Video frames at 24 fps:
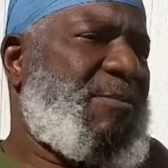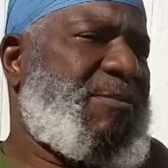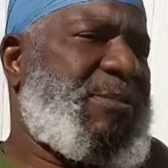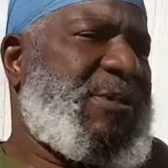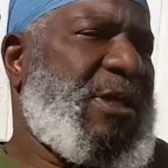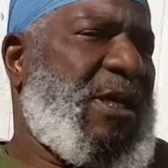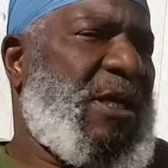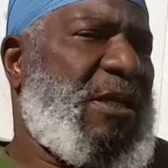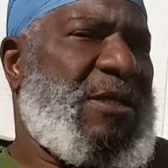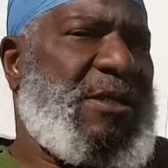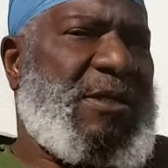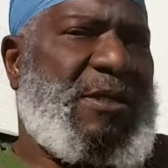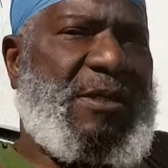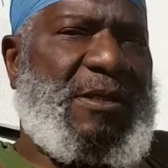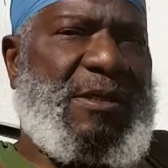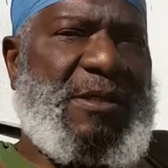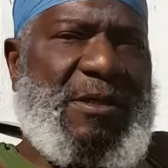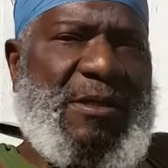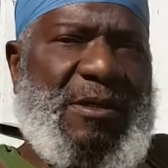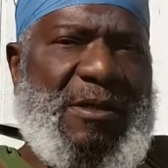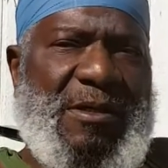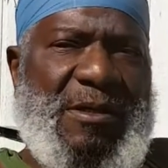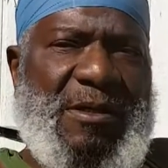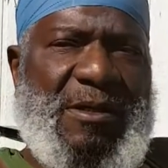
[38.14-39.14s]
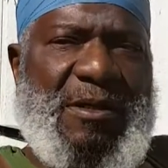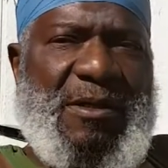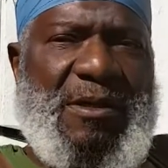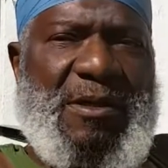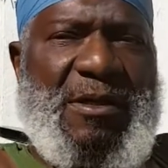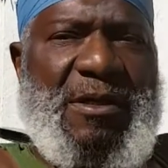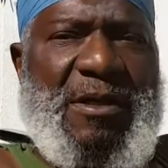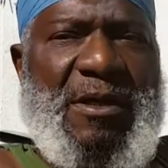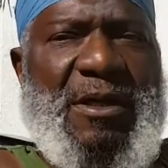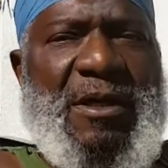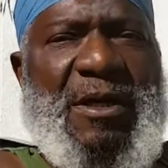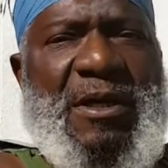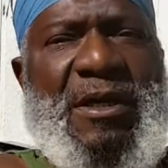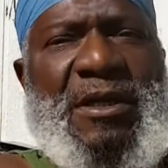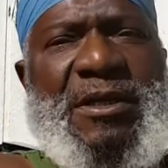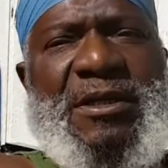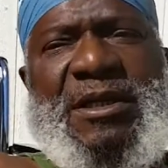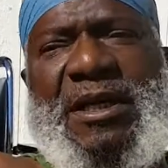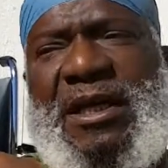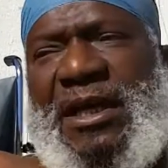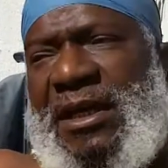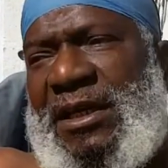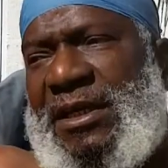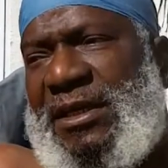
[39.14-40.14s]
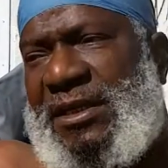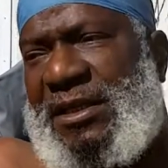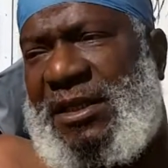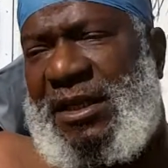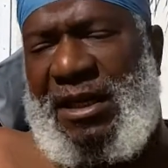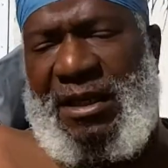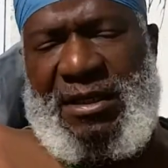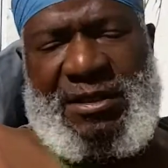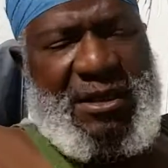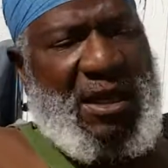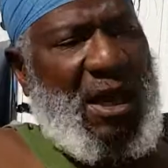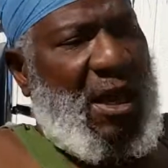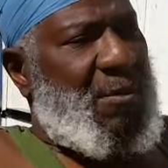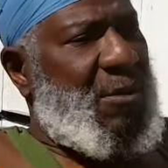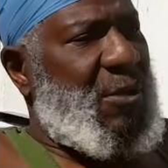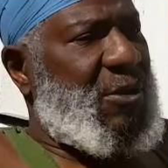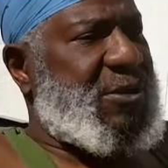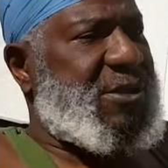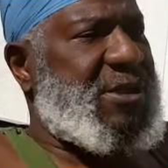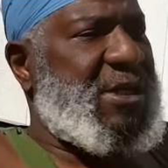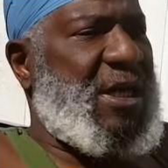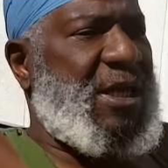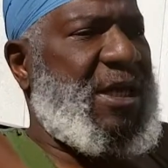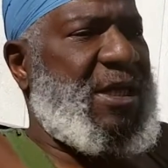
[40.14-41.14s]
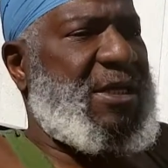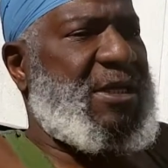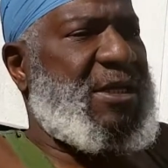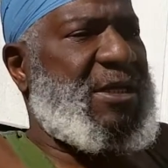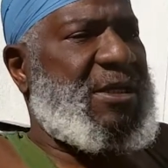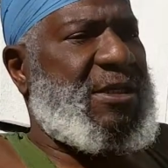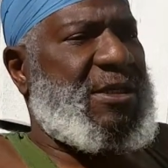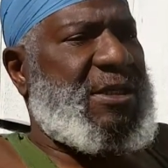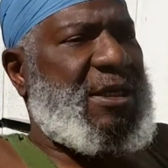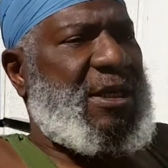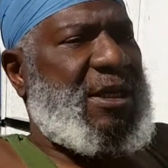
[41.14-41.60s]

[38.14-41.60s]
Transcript: and dig ditches and farm the land. Yeah.